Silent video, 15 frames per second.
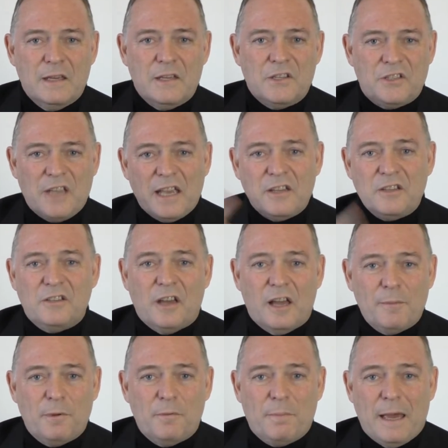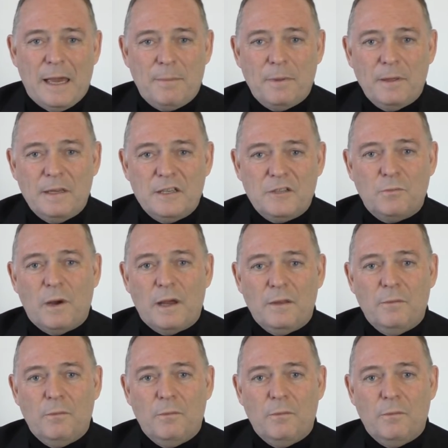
Second type of paper is one